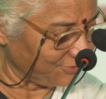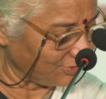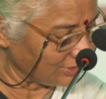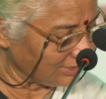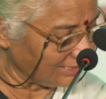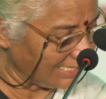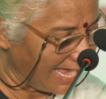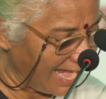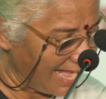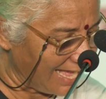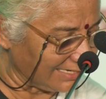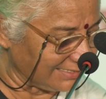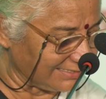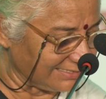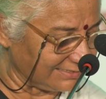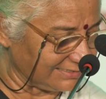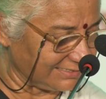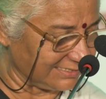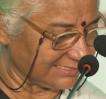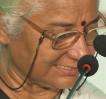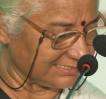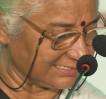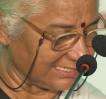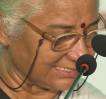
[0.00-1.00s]
for that,
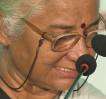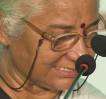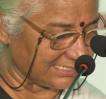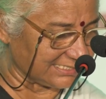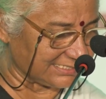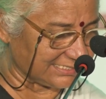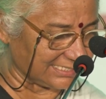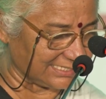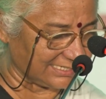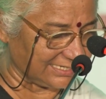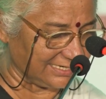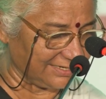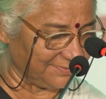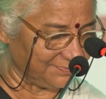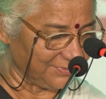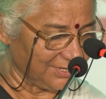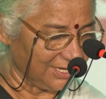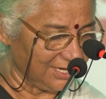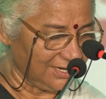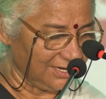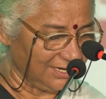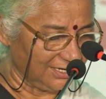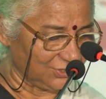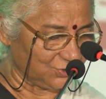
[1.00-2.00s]
it is necessary
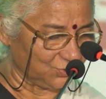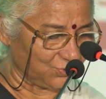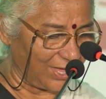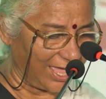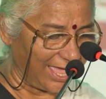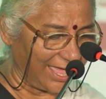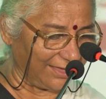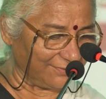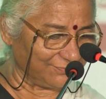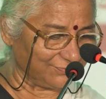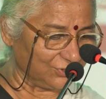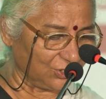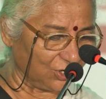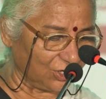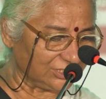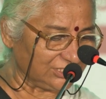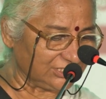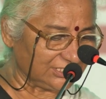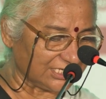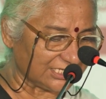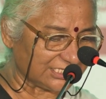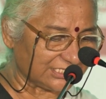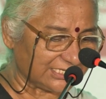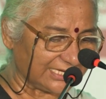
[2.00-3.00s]
to have
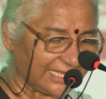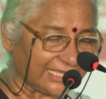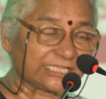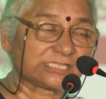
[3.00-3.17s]
not just